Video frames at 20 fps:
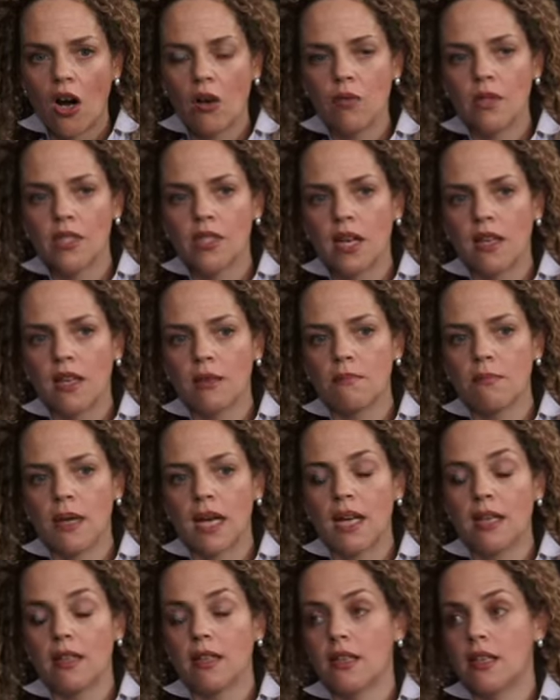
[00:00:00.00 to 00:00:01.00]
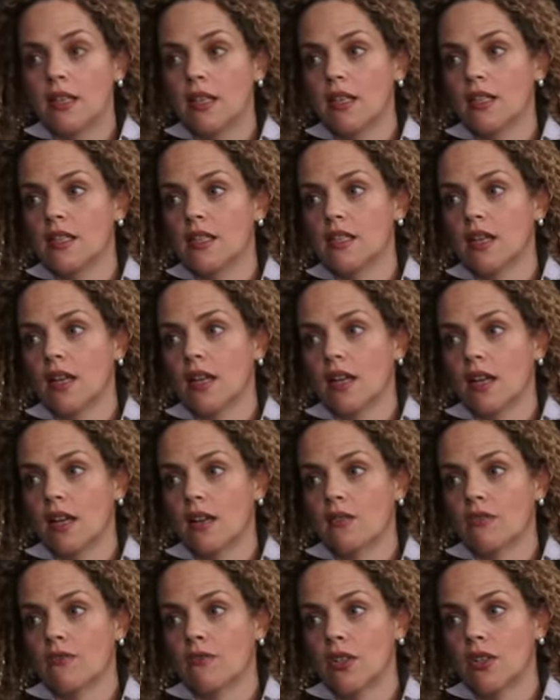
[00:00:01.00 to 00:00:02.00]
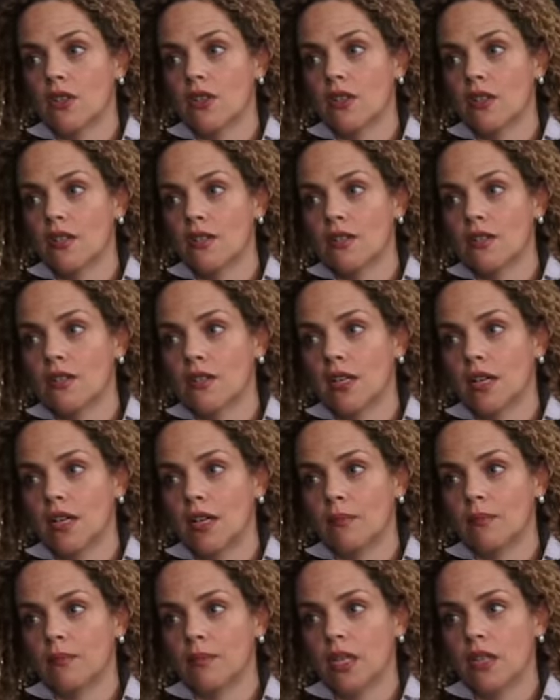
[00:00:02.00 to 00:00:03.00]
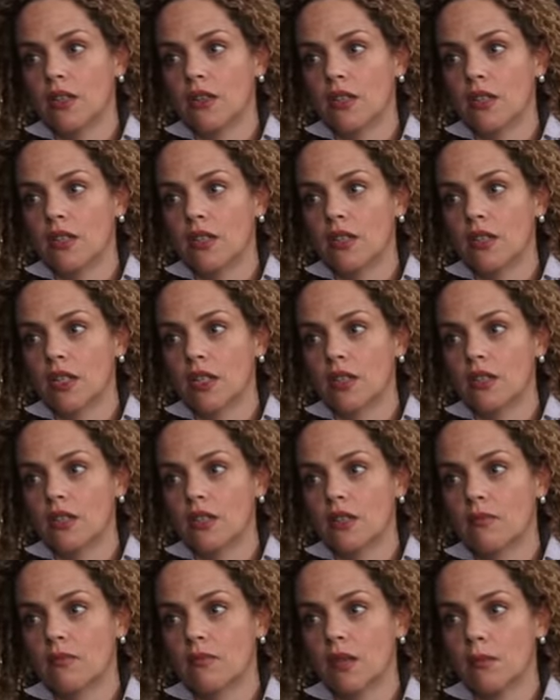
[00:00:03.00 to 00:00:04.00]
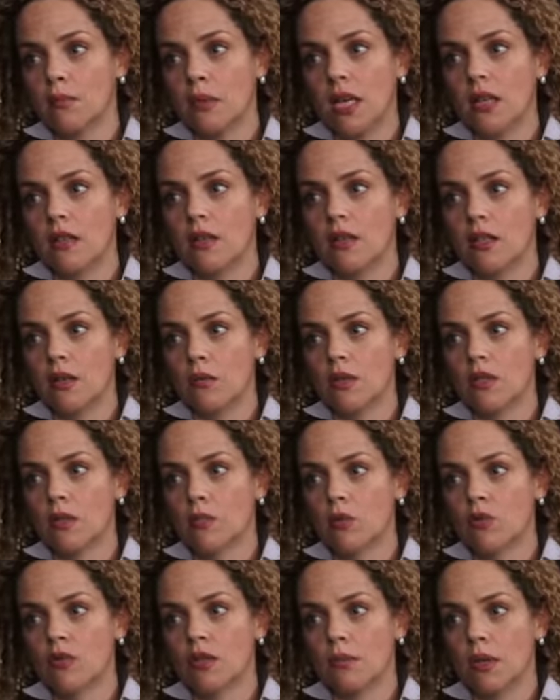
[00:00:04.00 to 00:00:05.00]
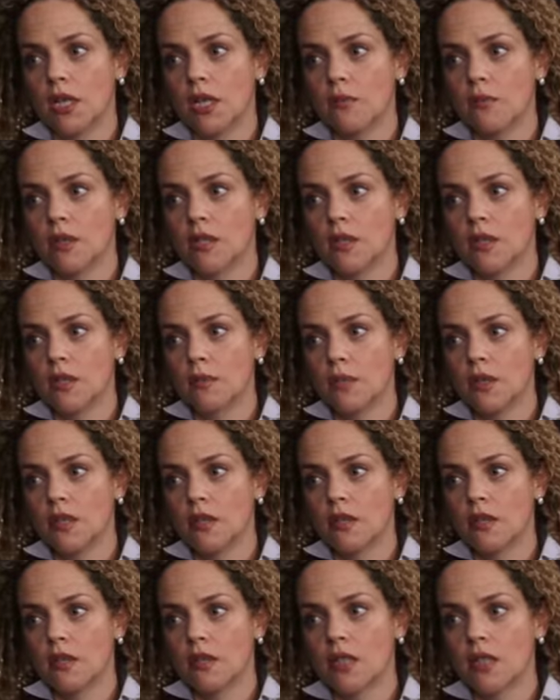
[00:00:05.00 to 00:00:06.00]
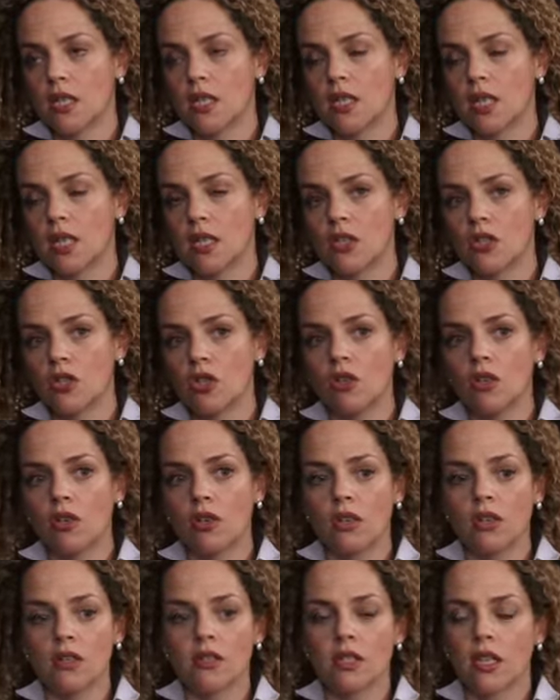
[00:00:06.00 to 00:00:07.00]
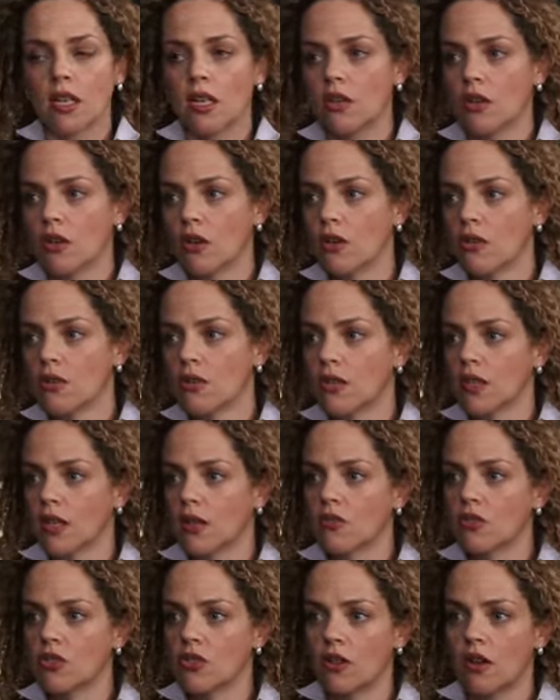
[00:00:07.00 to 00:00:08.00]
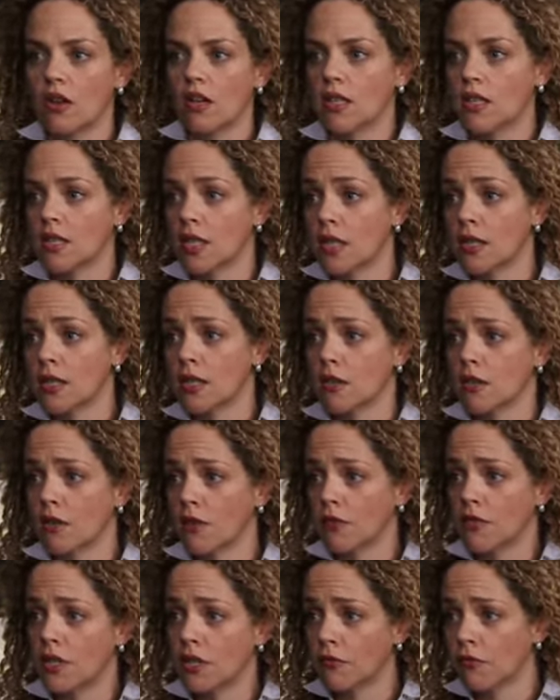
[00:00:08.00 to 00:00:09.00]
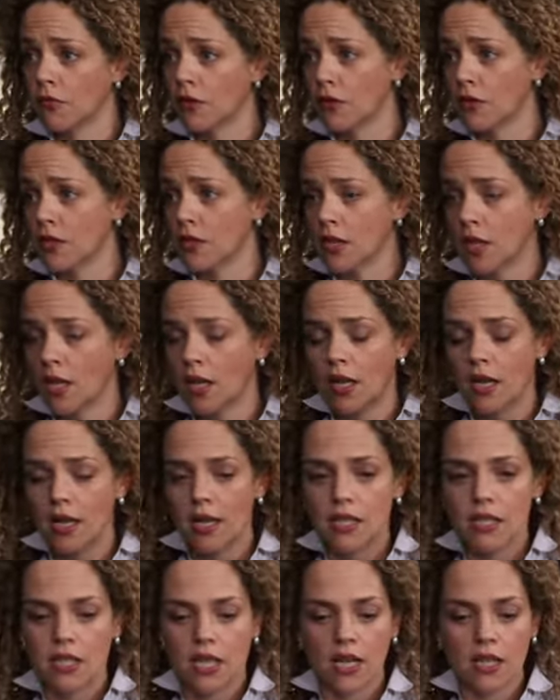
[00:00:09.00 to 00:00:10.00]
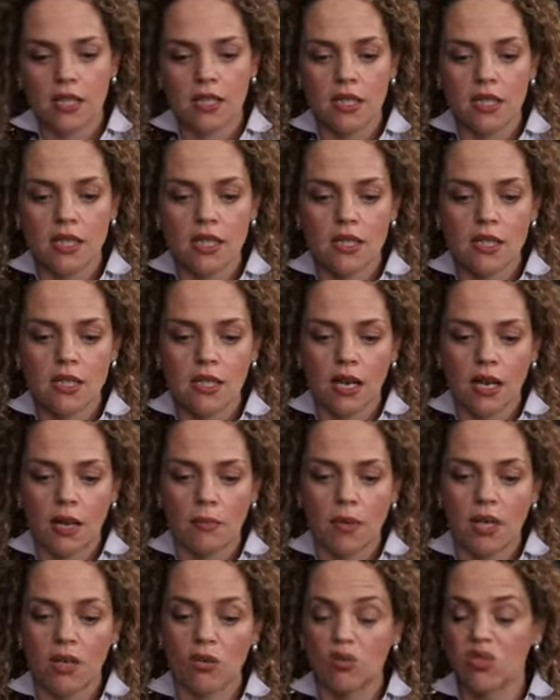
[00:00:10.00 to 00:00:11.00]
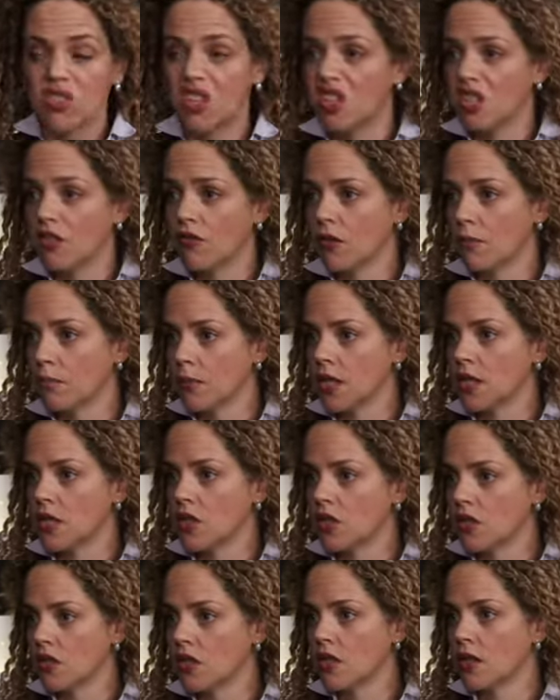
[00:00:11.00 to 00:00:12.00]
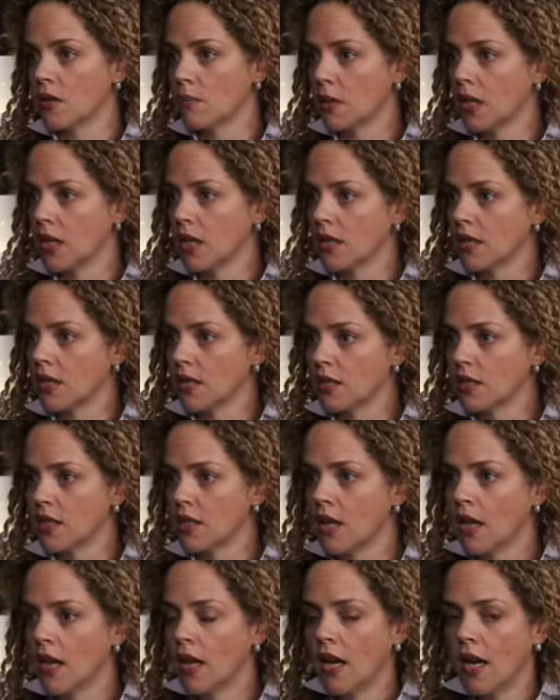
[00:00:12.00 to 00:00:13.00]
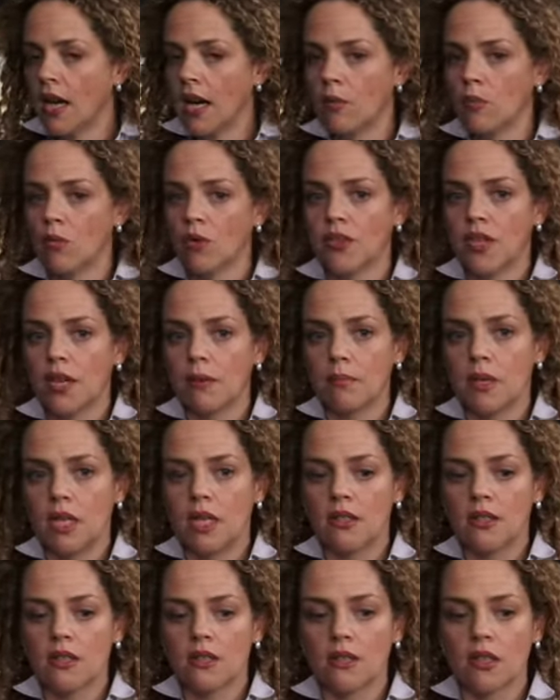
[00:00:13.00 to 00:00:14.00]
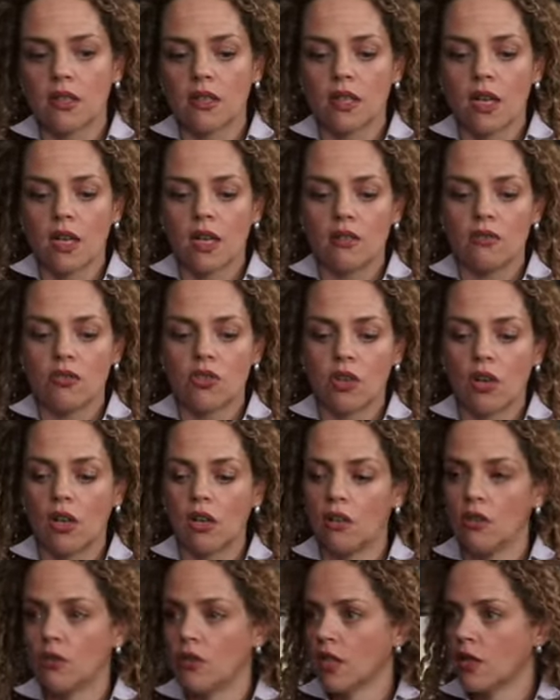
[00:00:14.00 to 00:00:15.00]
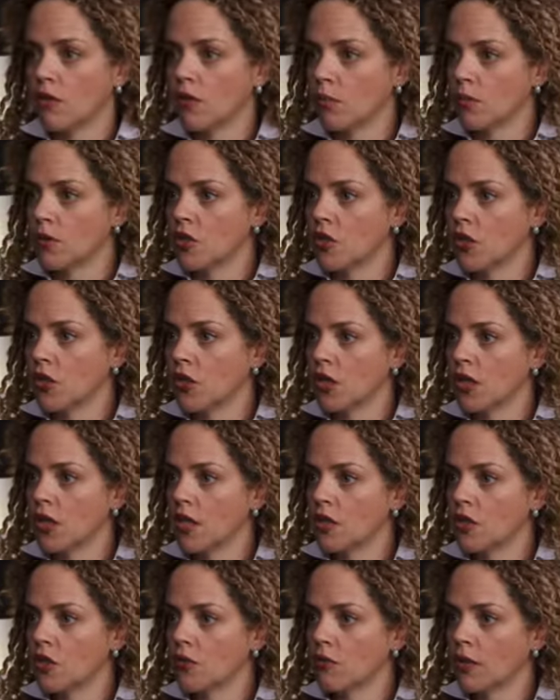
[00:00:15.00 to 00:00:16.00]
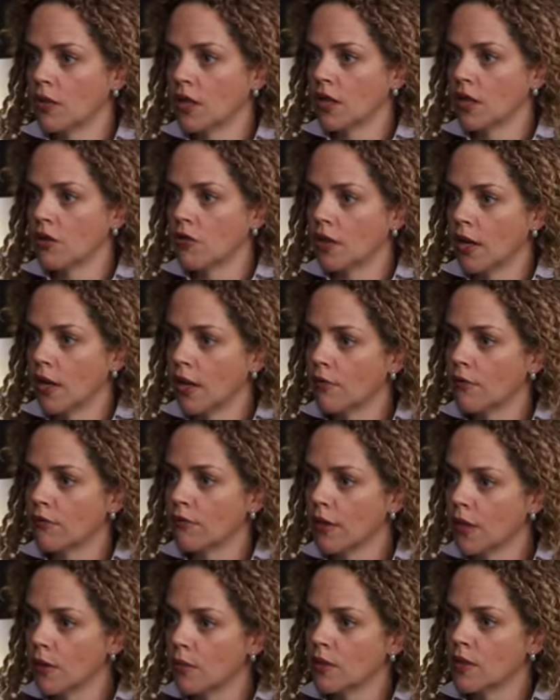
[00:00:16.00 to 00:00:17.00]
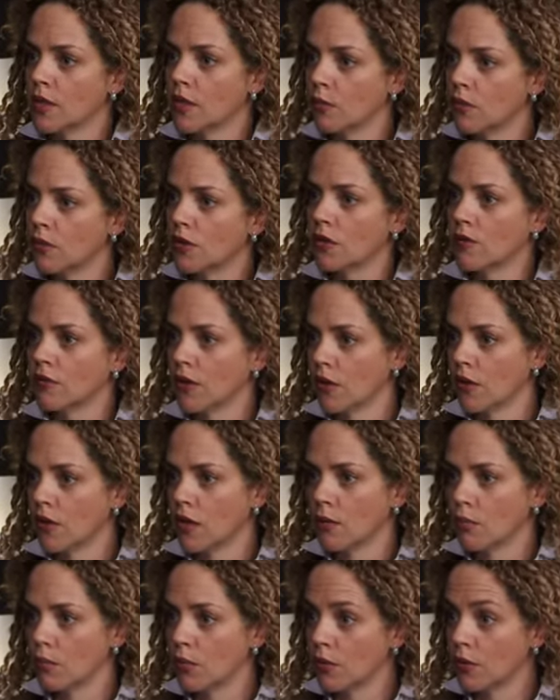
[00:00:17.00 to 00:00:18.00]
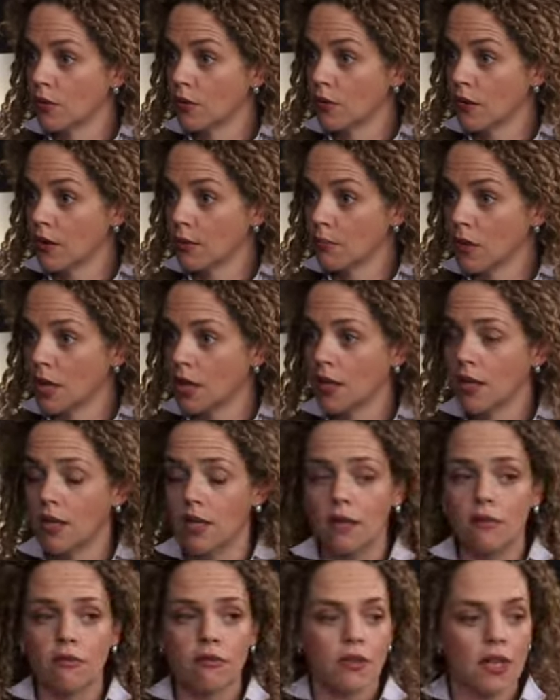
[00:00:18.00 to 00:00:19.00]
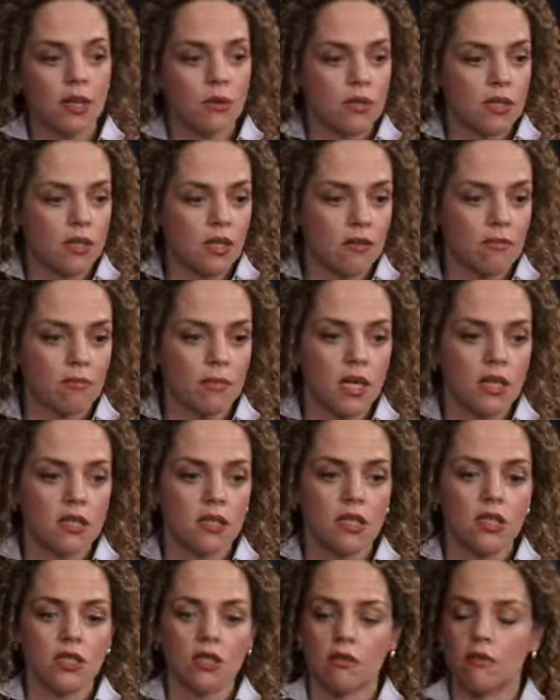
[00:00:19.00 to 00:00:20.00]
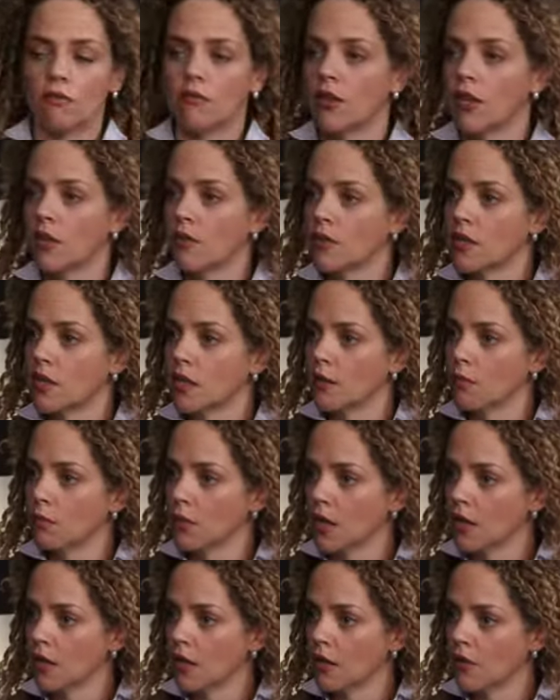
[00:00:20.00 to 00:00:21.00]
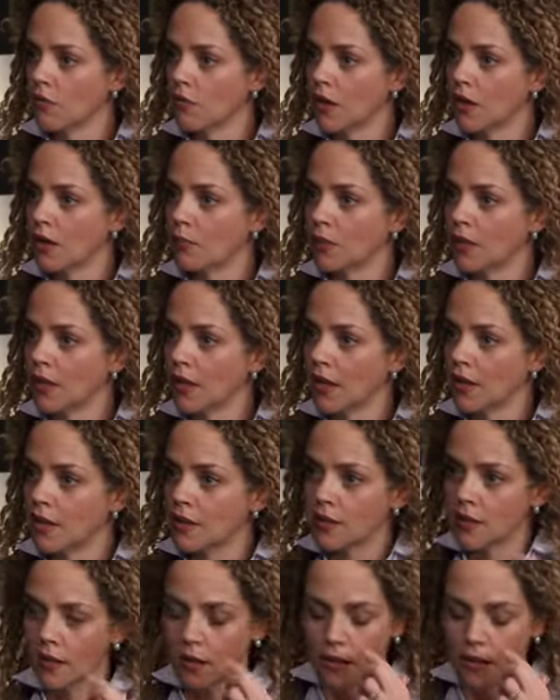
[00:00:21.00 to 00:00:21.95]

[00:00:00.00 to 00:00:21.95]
would say the main thing is a lack of focus, and I think that's the main thing with small to medium-sized businesses. They tend to learn as they go, so they'll try and test a lot of different tactics and also different messages to the market. And what that means is that they dilute their opportunity to really create frequency, which is very important in marketing, frequency of message and frequency in being in the right place.